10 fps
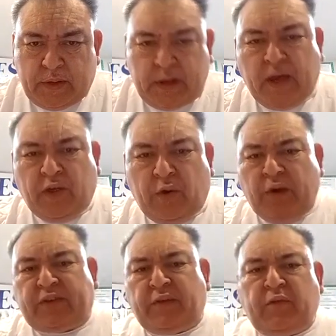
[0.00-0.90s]
In other
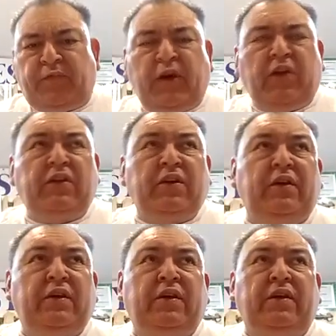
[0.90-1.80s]
words, if you feel
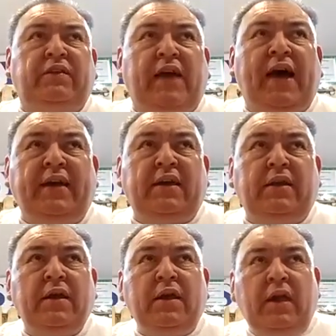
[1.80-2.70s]
you're you're
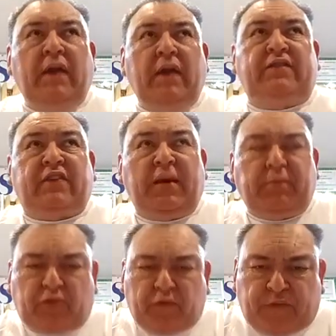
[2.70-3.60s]
dying, it's
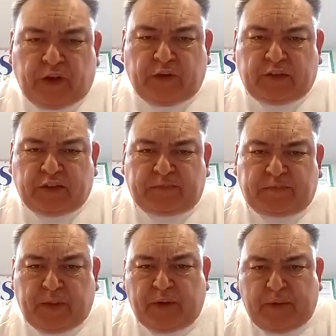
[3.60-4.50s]
time to fill the
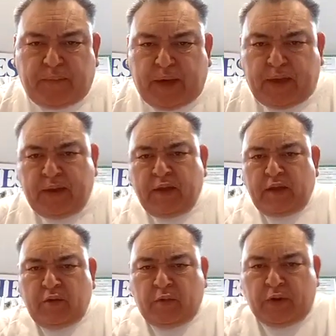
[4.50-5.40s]
spirit man
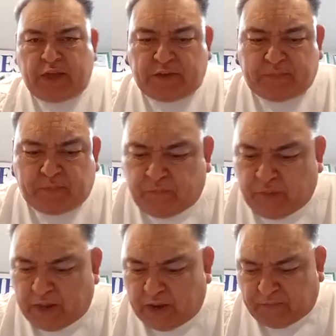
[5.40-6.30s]
with that
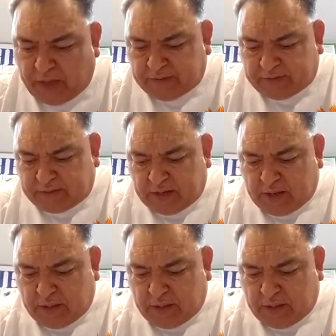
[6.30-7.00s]
prophetic fasting.